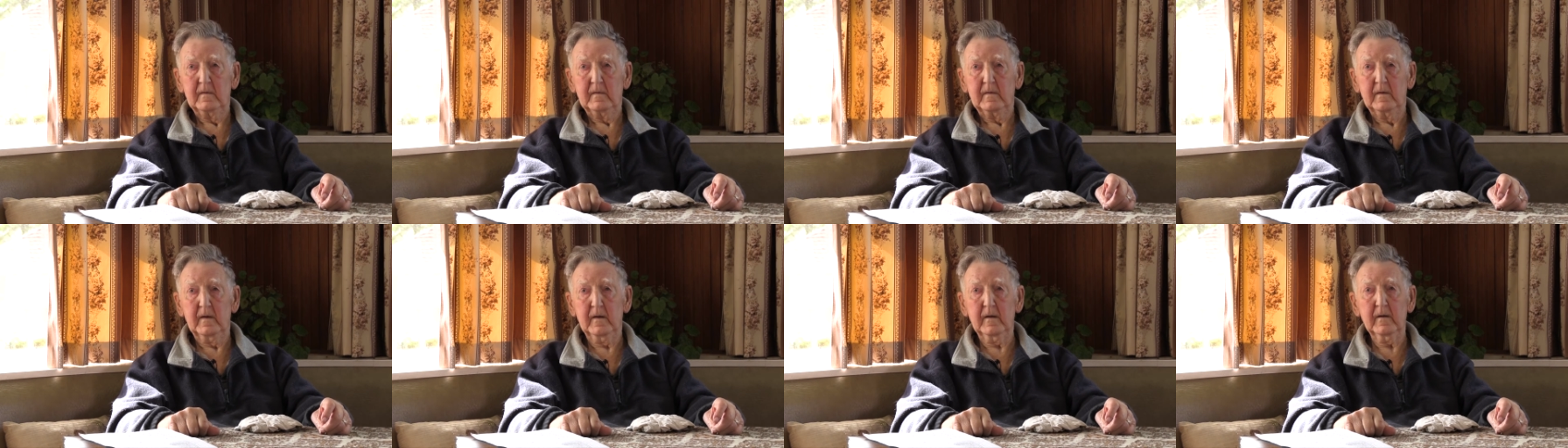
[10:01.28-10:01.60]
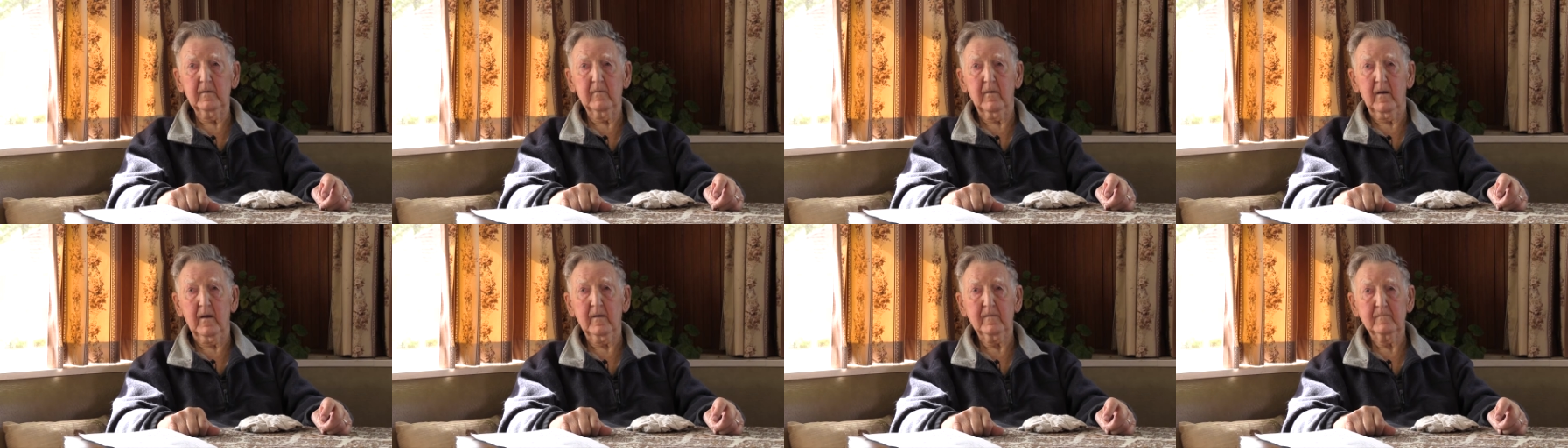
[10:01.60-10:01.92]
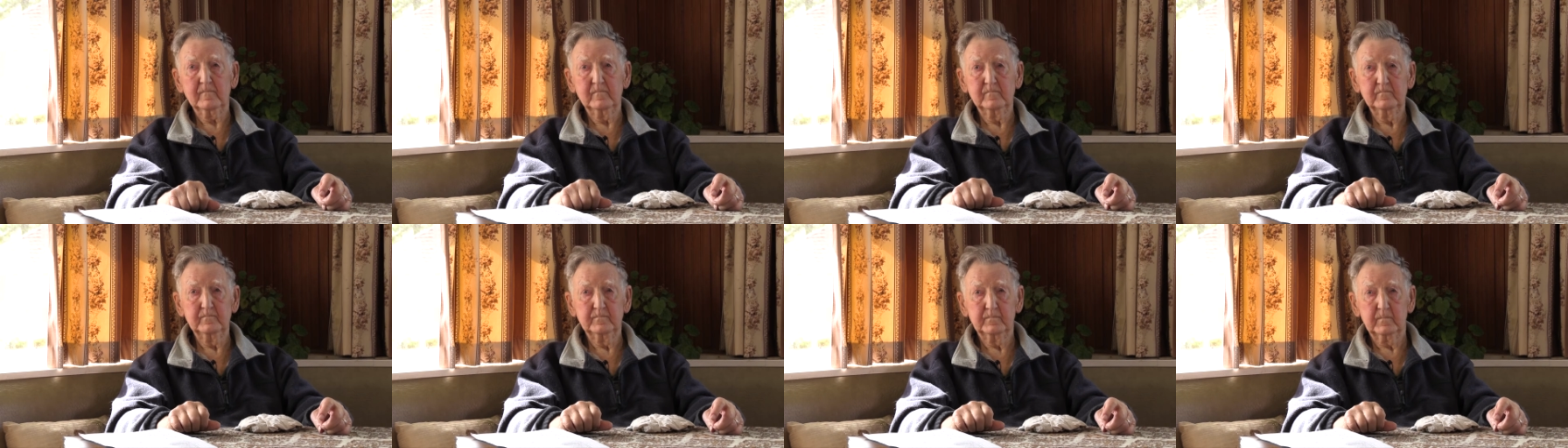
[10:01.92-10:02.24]
Anyway,
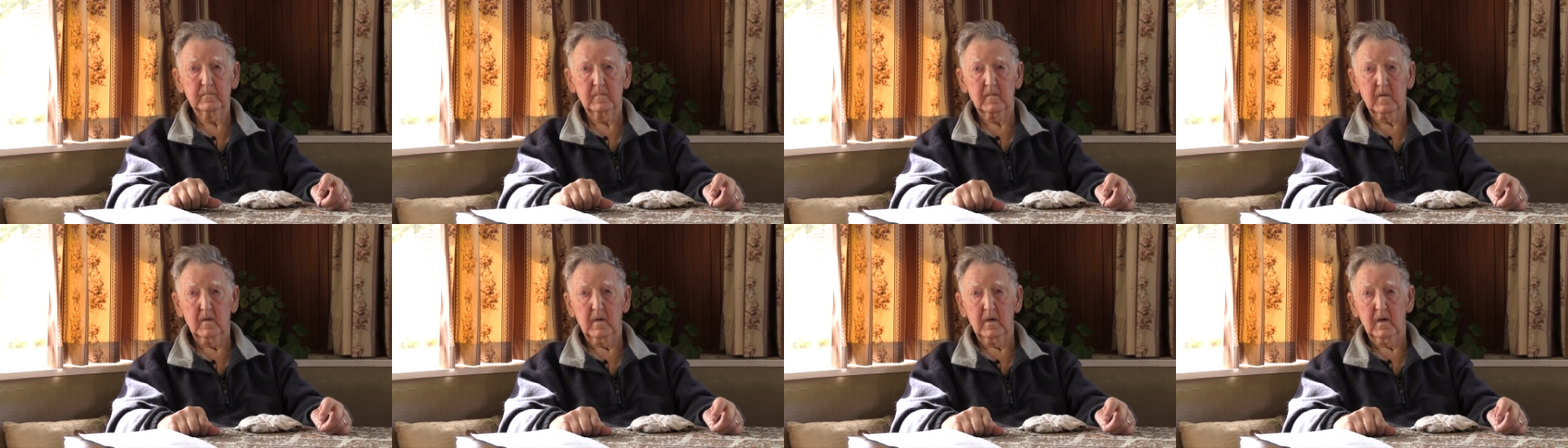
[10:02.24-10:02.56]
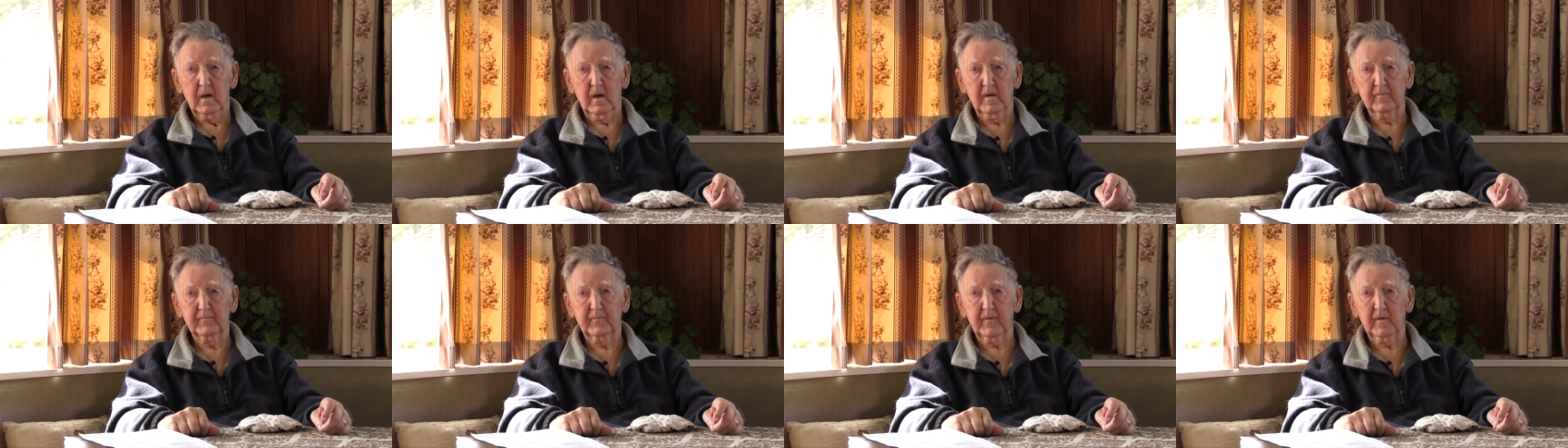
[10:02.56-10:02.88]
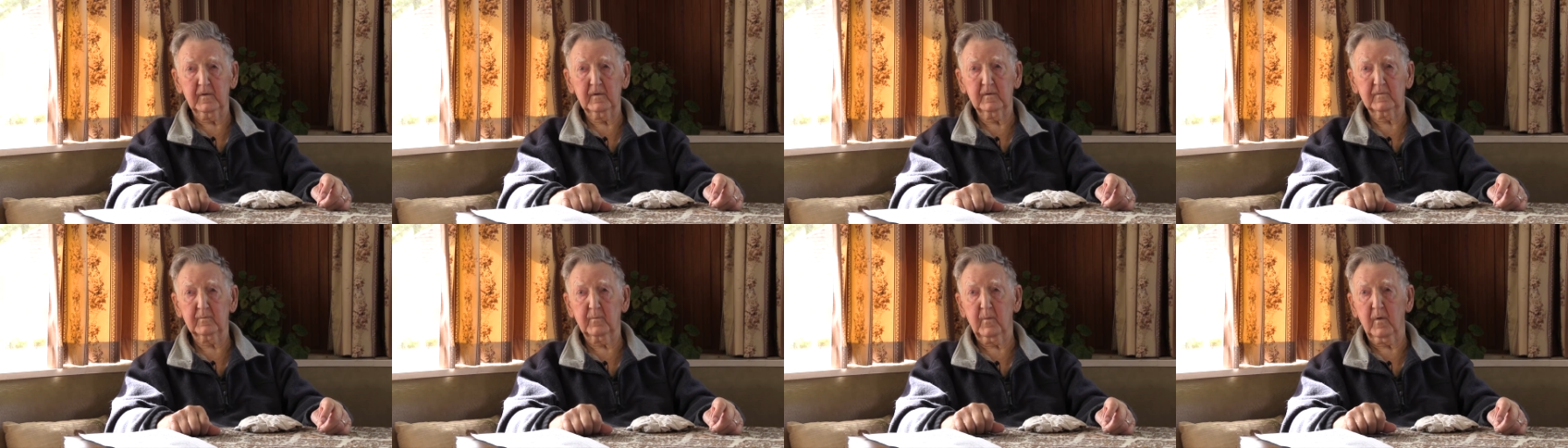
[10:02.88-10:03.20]
I
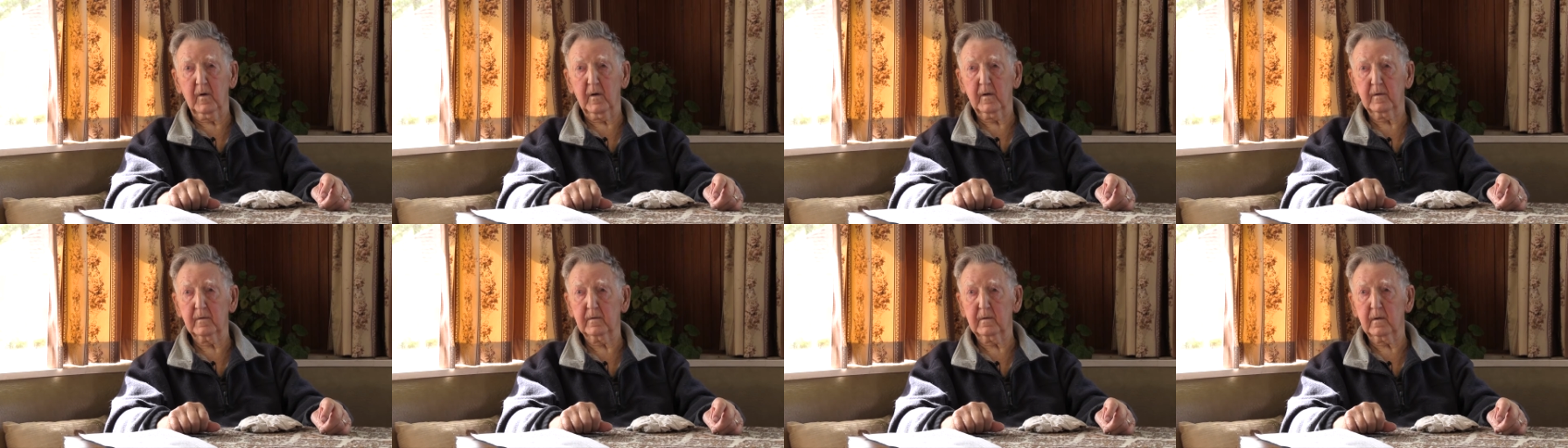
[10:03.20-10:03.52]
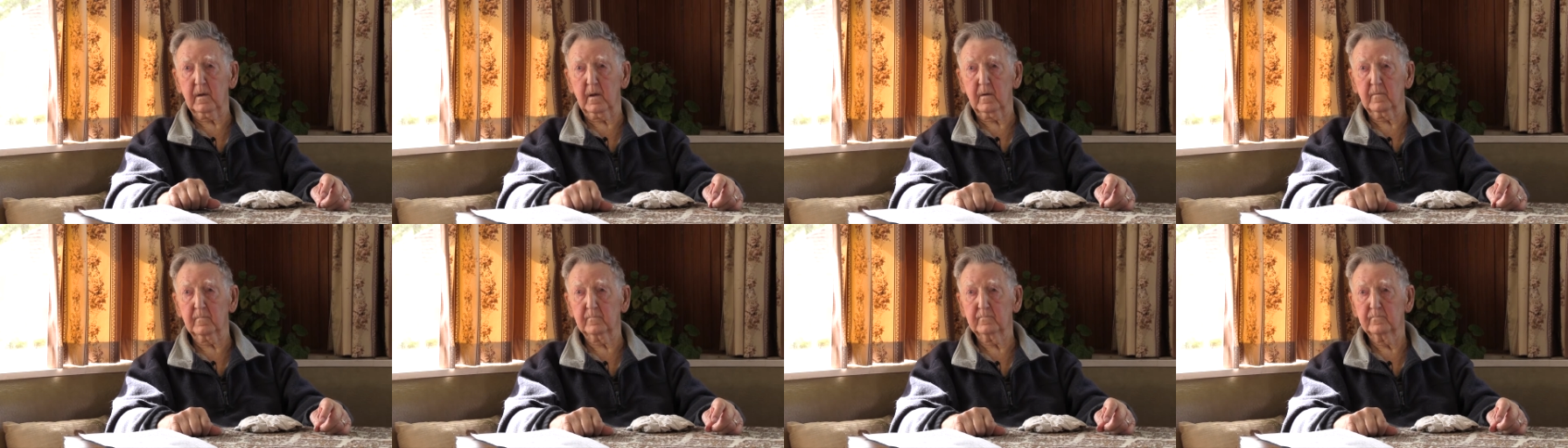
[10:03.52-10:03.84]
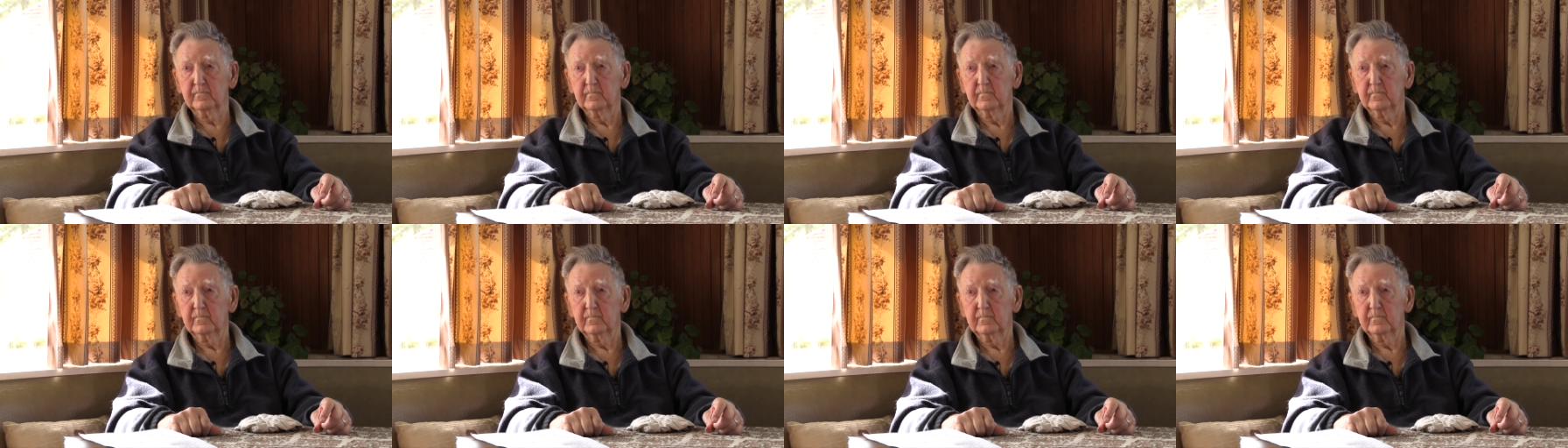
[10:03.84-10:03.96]
finished my